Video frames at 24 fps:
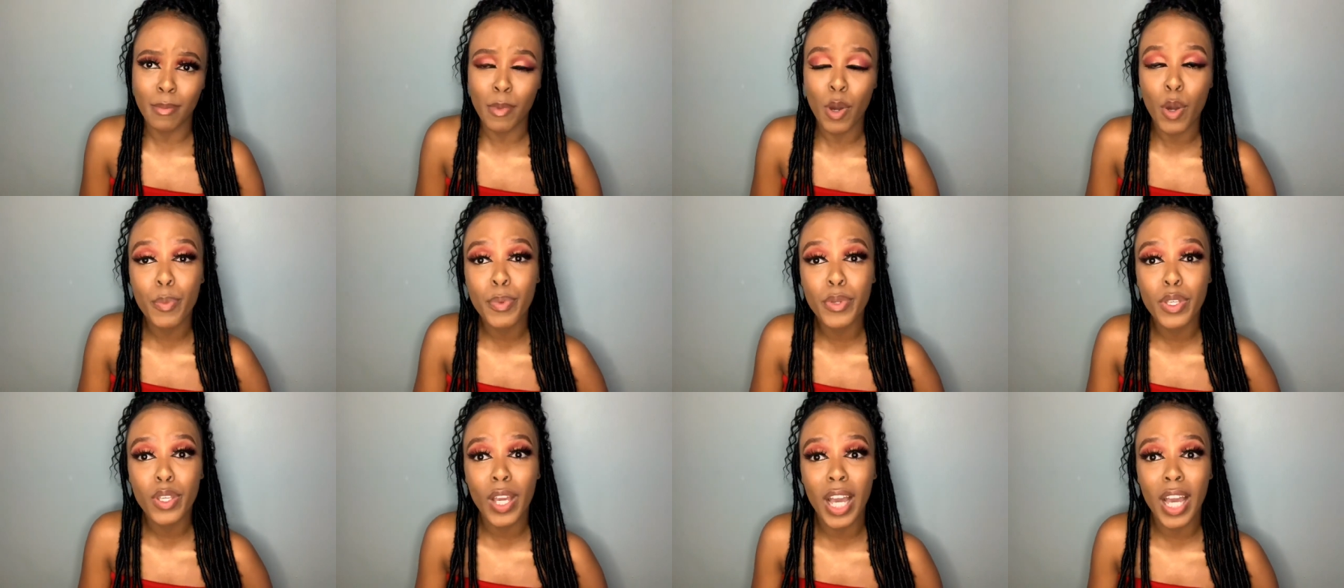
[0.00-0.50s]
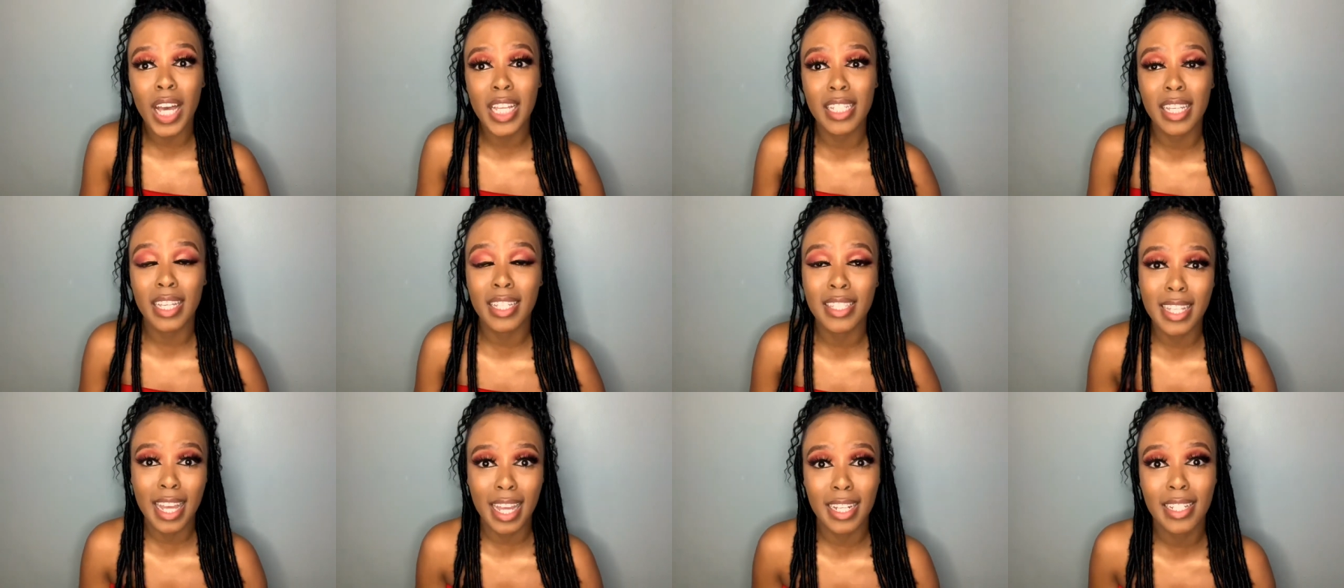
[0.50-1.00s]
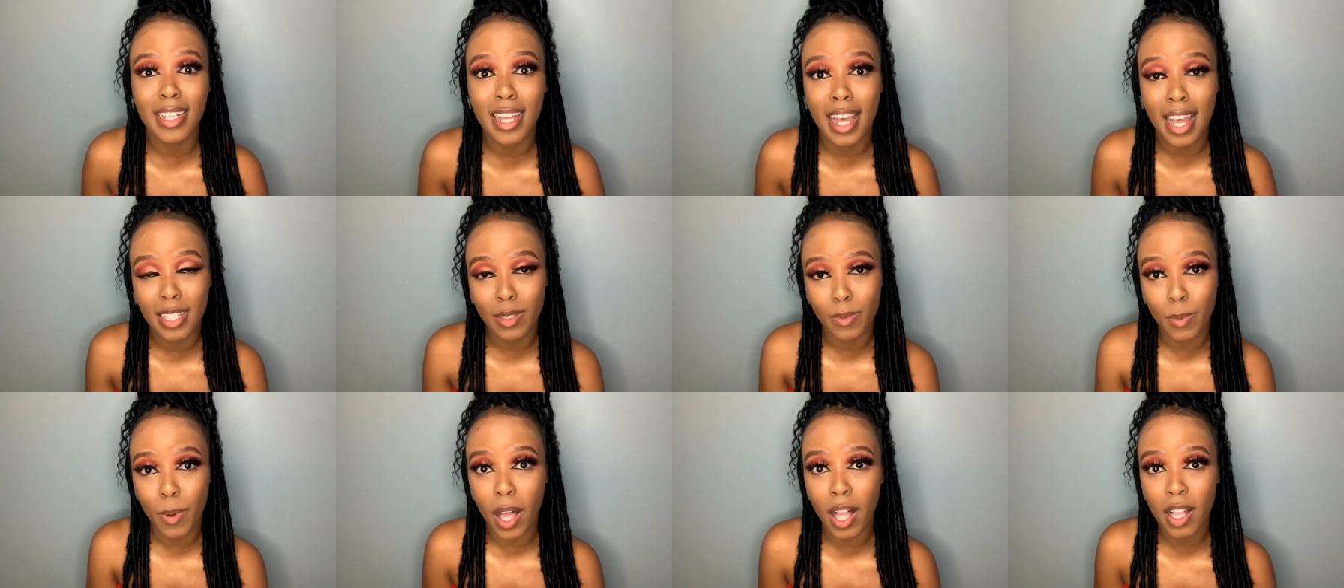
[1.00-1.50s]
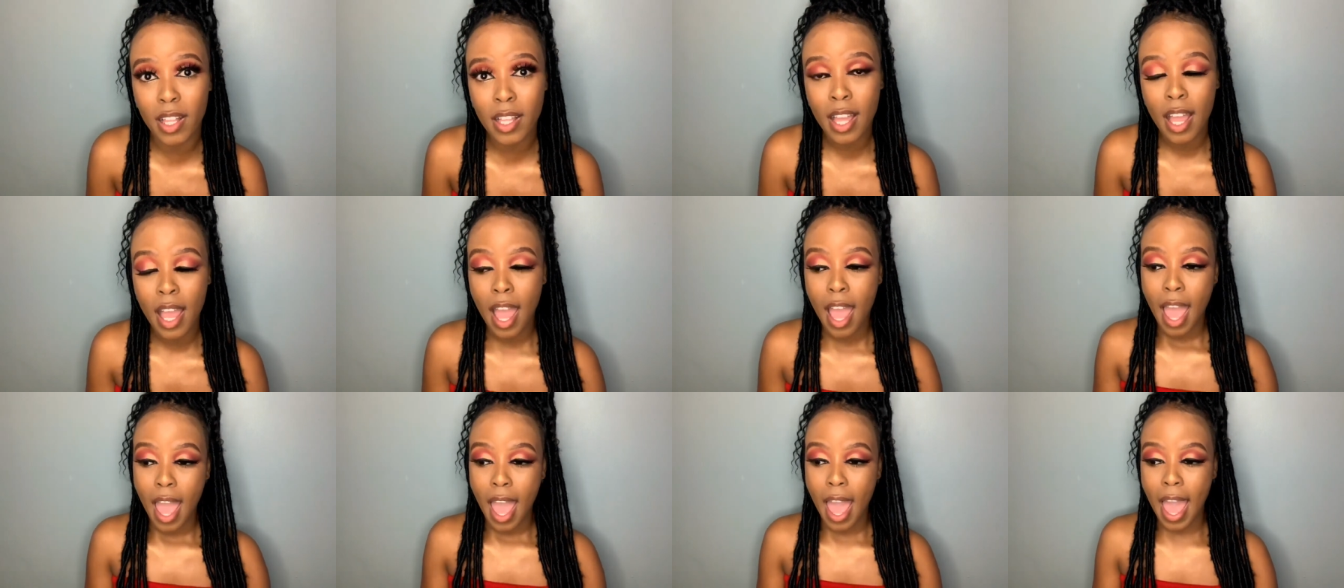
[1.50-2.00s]
and i'm hoping you guys are excited as well
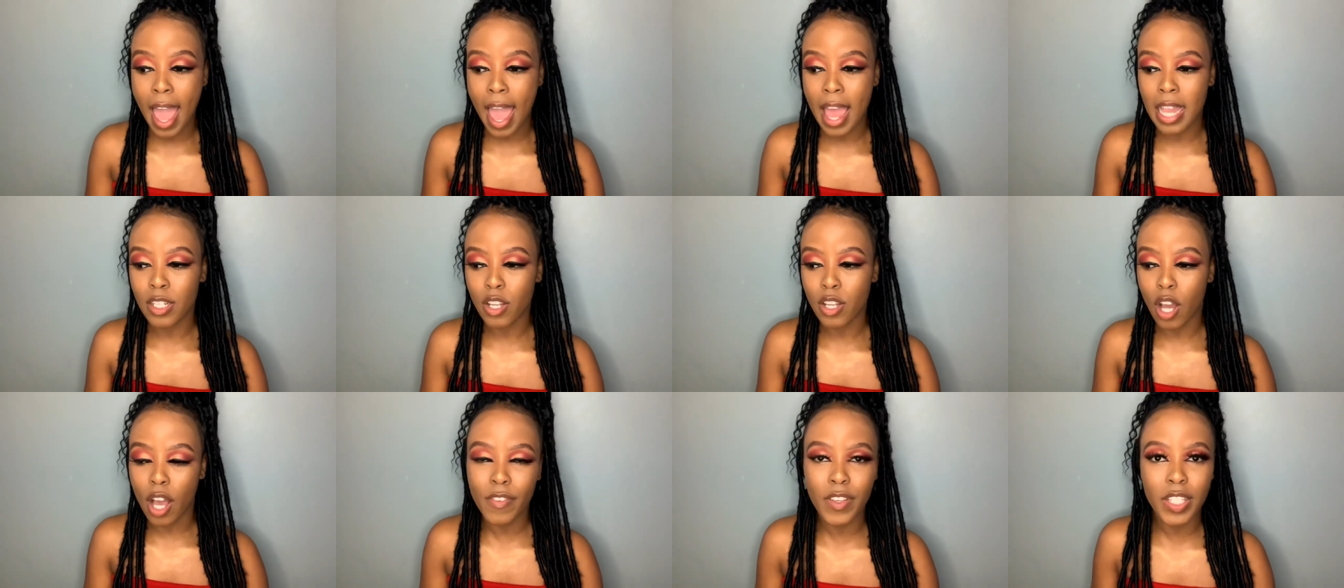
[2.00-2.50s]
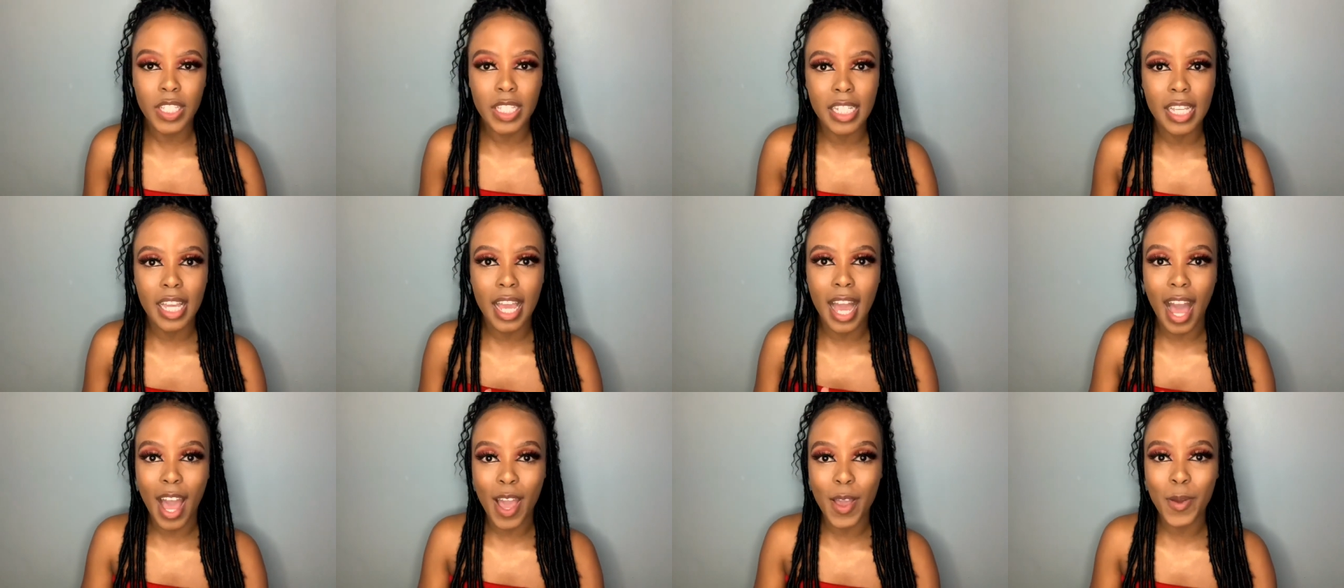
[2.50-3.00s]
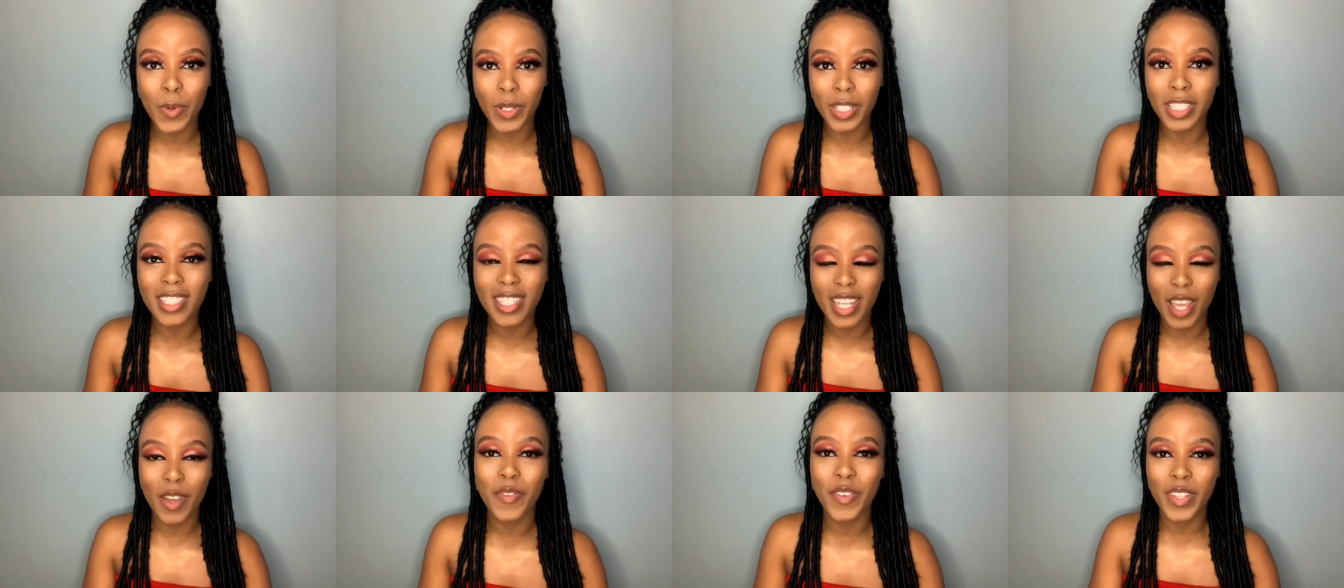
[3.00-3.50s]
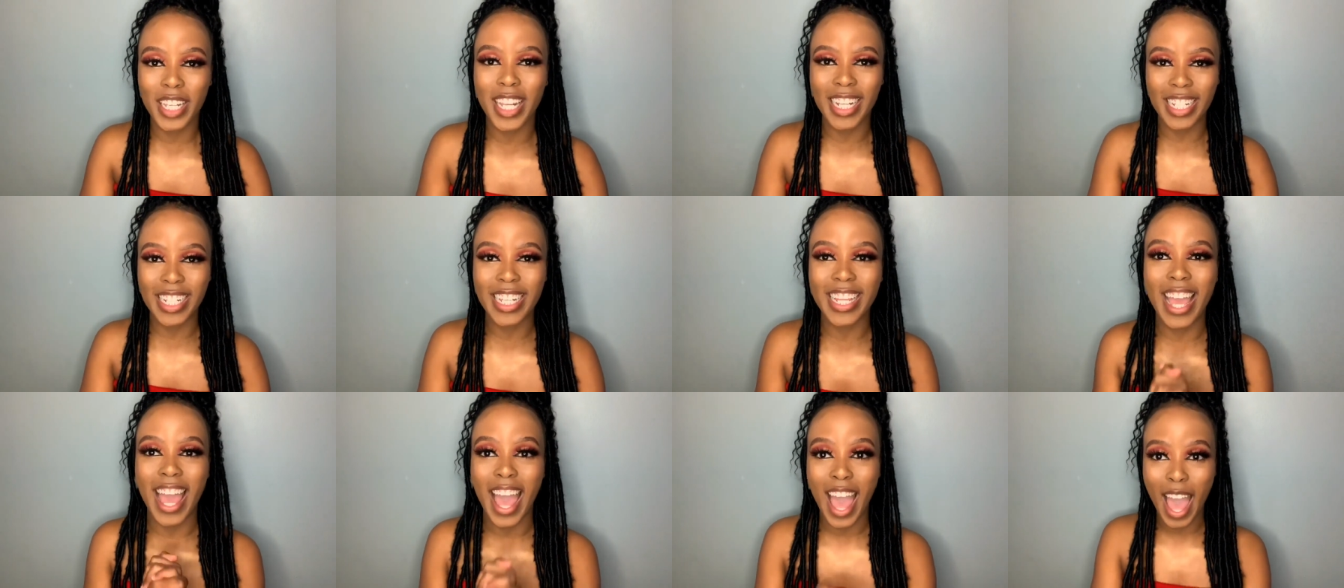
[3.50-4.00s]
and obviously i will
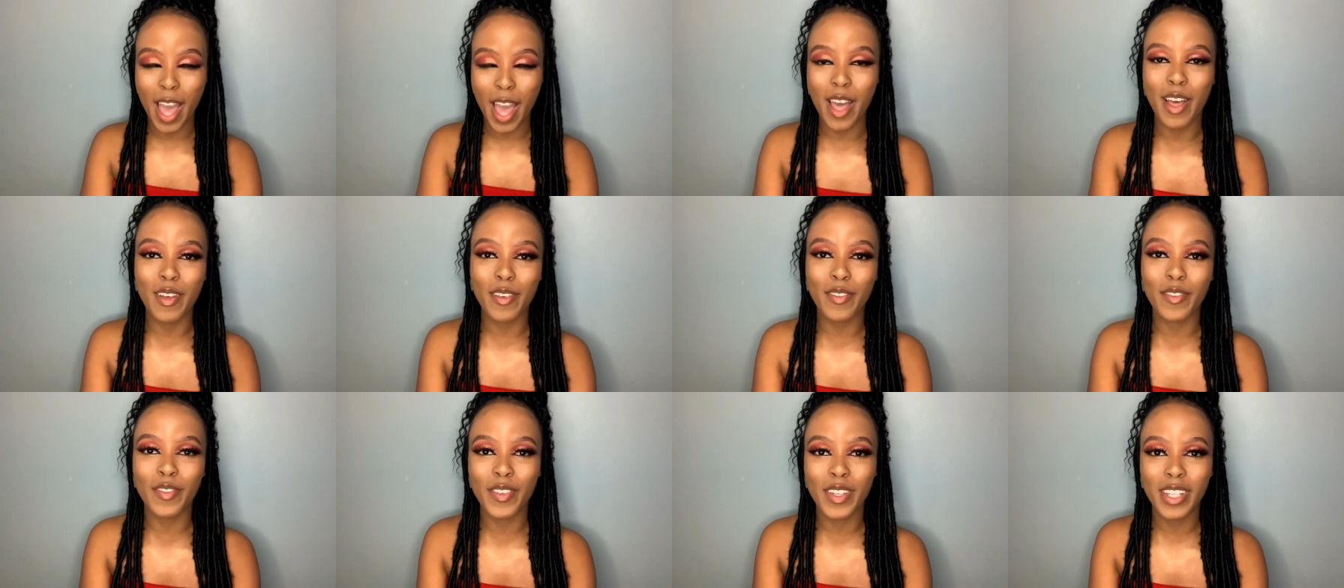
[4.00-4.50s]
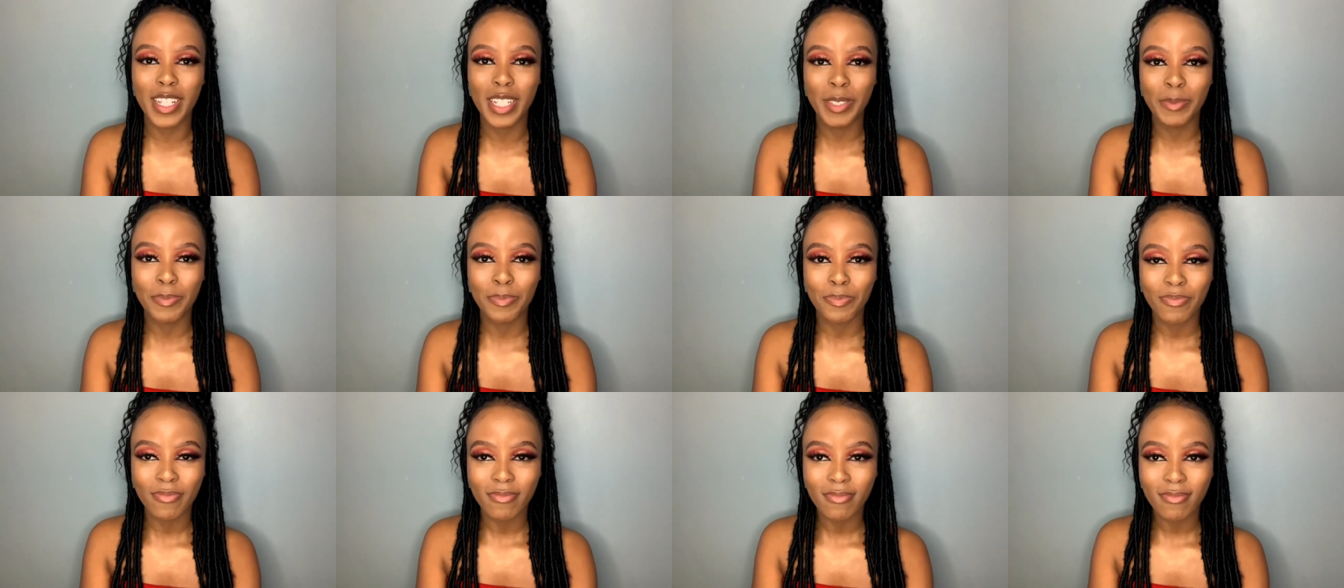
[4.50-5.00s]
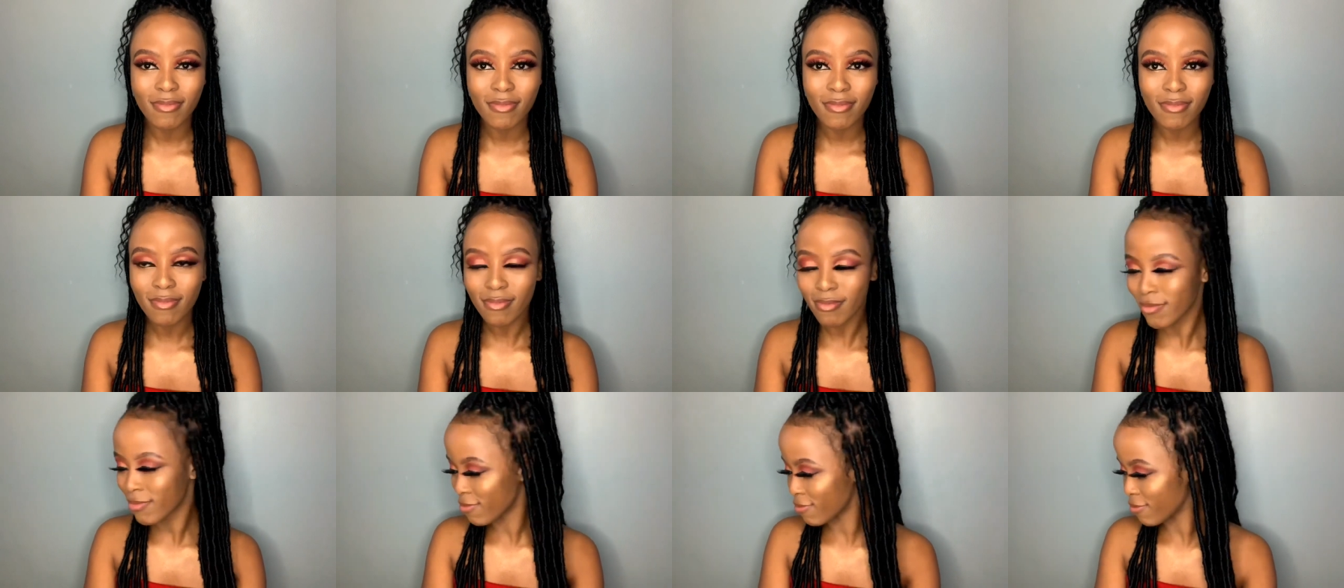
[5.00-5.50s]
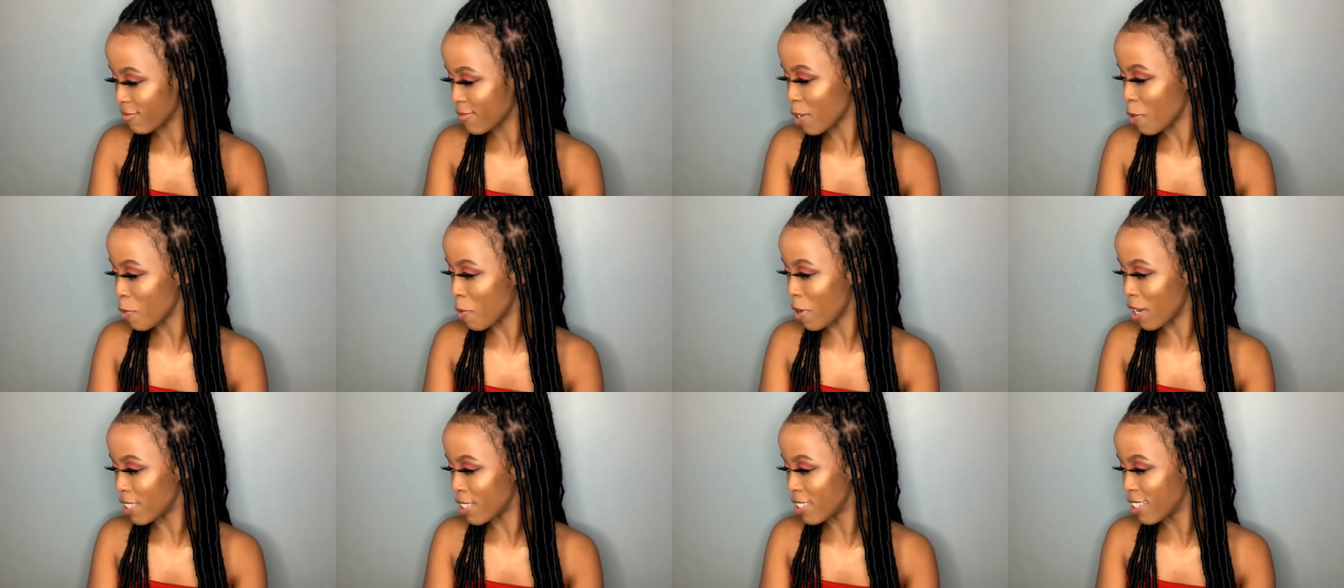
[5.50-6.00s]
definitely have
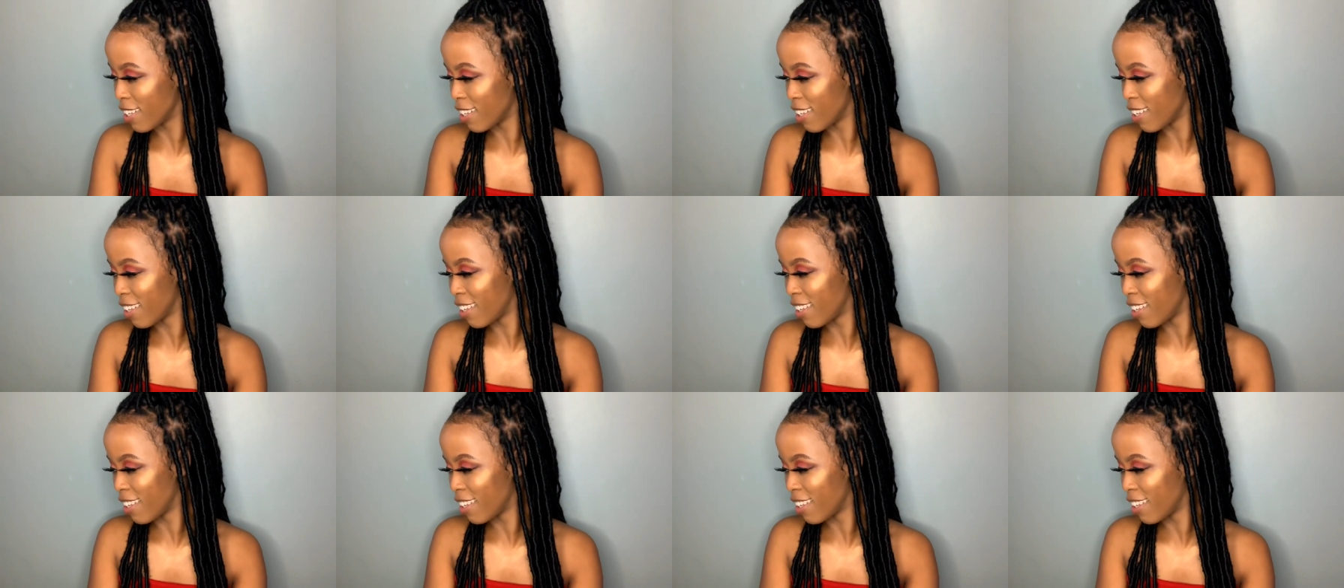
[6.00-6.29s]
what